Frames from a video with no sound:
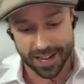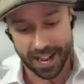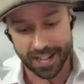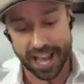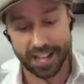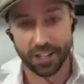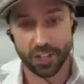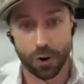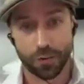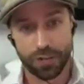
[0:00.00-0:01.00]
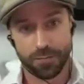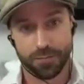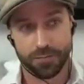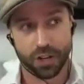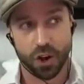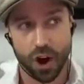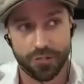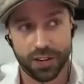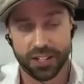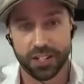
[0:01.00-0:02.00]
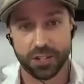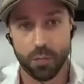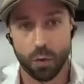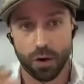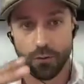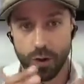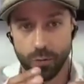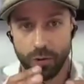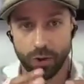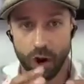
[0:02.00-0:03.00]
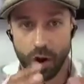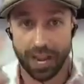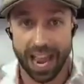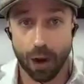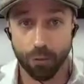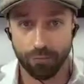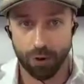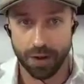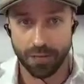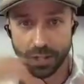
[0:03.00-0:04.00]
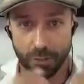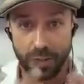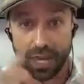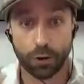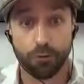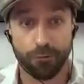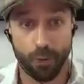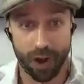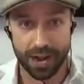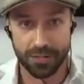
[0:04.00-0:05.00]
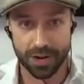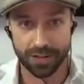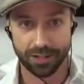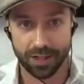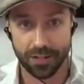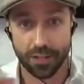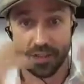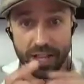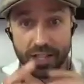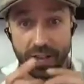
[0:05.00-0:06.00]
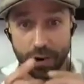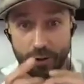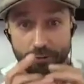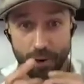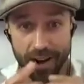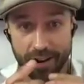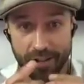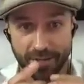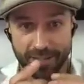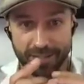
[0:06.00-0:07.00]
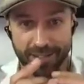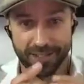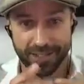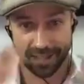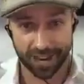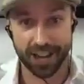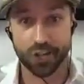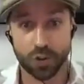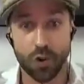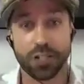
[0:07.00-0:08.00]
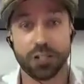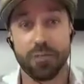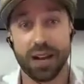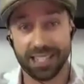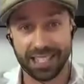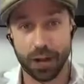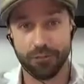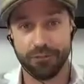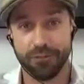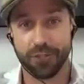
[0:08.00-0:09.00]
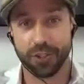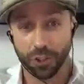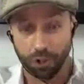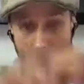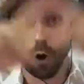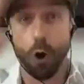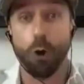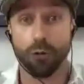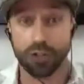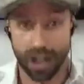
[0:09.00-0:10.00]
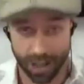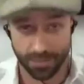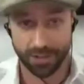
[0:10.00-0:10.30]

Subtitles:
And so the confidence is more of what we would call an out frame. It's a bigger frame than the thing that you're afraid of. It's like, I trust myself to learn over time.